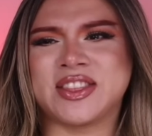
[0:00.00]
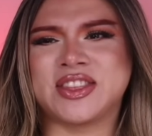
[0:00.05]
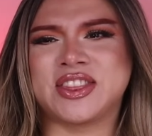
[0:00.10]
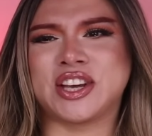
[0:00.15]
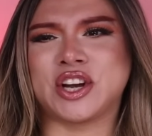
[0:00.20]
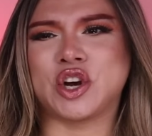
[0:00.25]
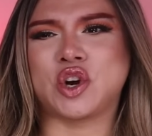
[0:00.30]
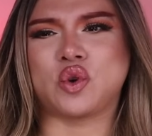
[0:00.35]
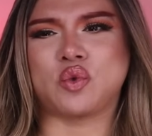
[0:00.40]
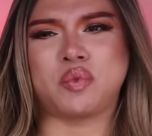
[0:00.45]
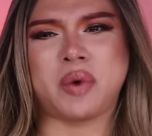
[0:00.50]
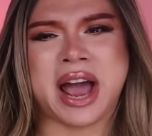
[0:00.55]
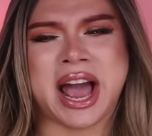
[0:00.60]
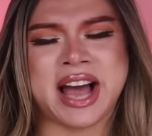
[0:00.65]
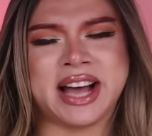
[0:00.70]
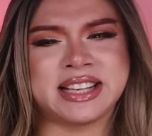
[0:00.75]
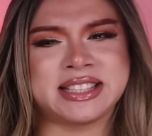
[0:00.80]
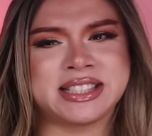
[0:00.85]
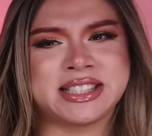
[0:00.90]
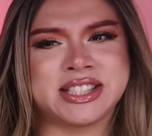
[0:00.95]
the
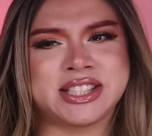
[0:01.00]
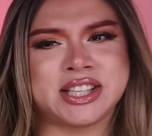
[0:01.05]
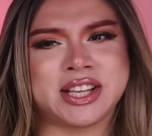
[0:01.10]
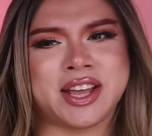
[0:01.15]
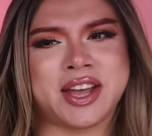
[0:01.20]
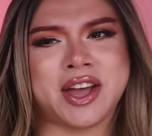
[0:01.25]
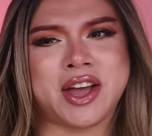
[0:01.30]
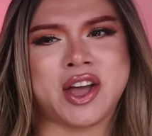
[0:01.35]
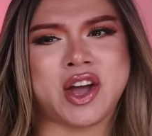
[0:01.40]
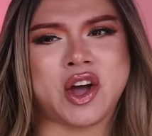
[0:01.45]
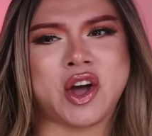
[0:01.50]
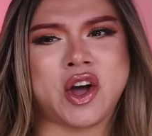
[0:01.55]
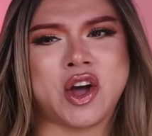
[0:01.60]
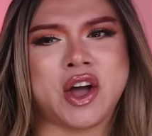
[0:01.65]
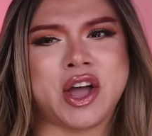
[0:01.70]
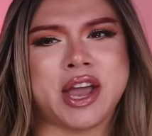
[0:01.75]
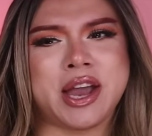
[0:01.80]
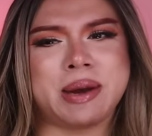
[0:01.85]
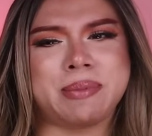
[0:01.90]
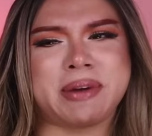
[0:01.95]
grass
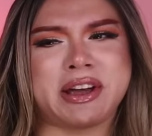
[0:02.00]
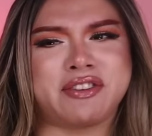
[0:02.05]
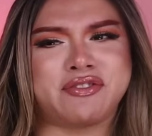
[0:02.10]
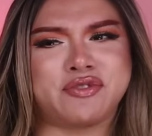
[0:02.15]
in my